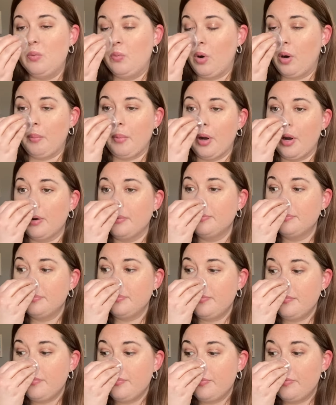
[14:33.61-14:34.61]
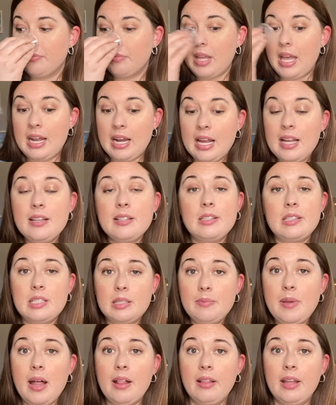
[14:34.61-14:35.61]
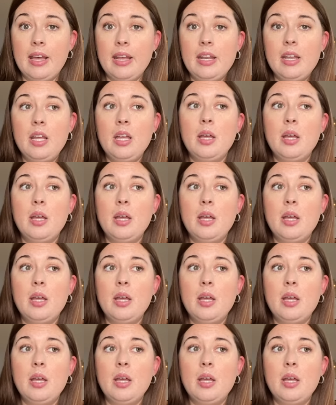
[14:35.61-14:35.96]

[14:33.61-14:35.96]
warmer, and I could smell it.